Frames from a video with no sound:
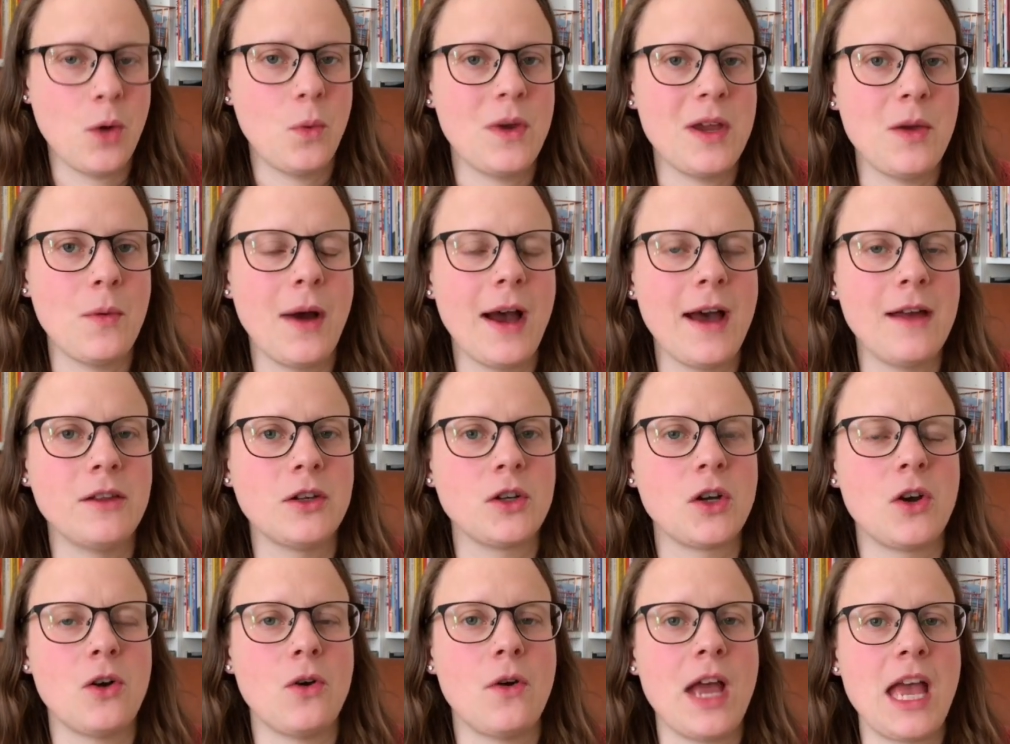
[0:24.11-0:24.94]
a wee while
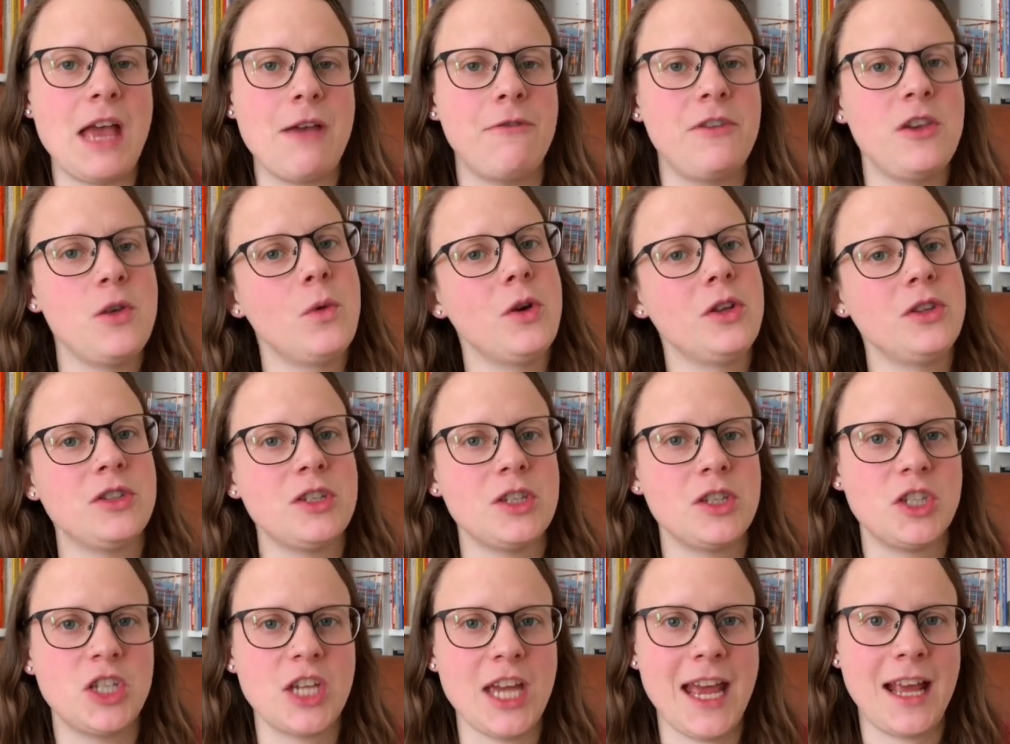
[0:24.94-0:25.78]
ago if you want
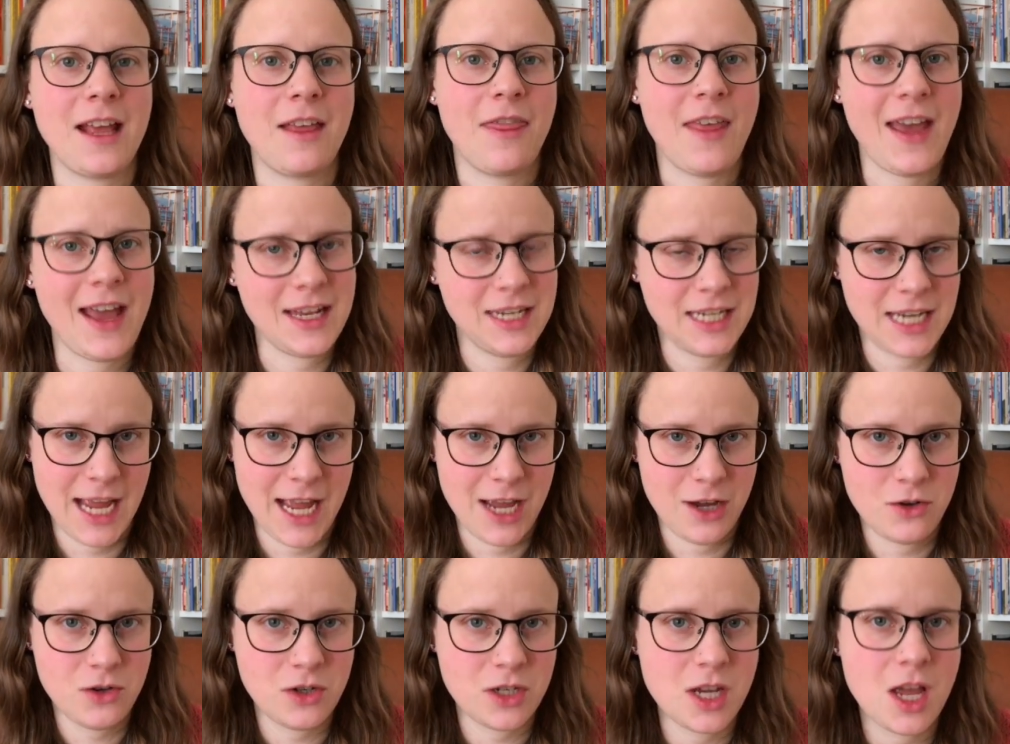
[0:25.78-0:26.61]
to check that
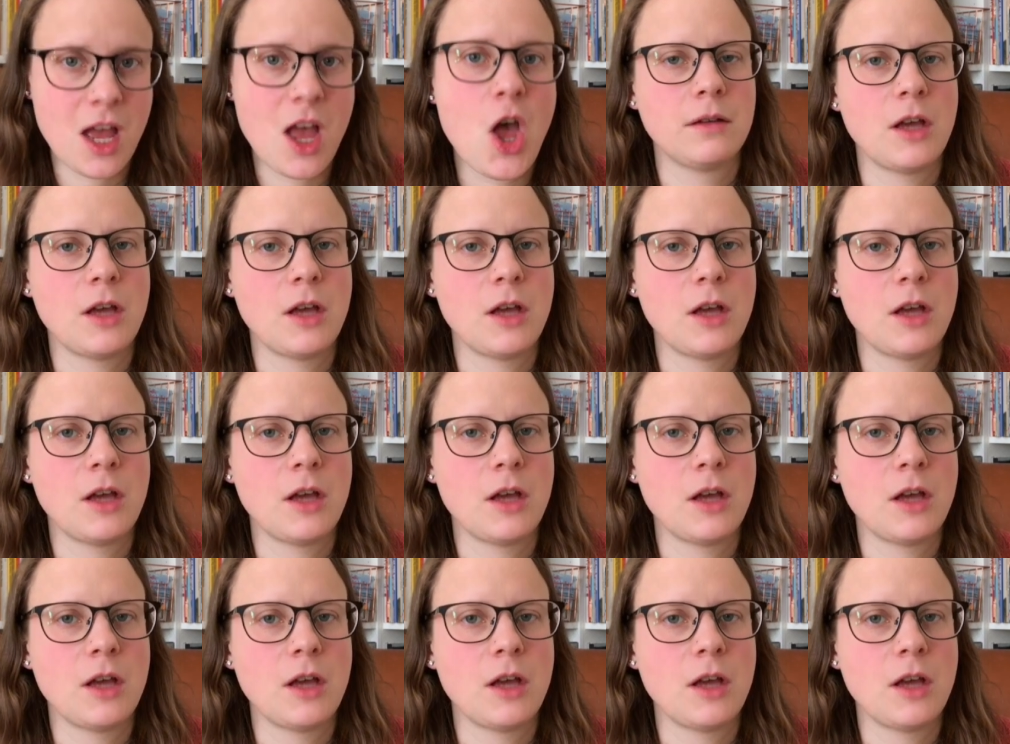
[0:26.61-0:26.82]
out.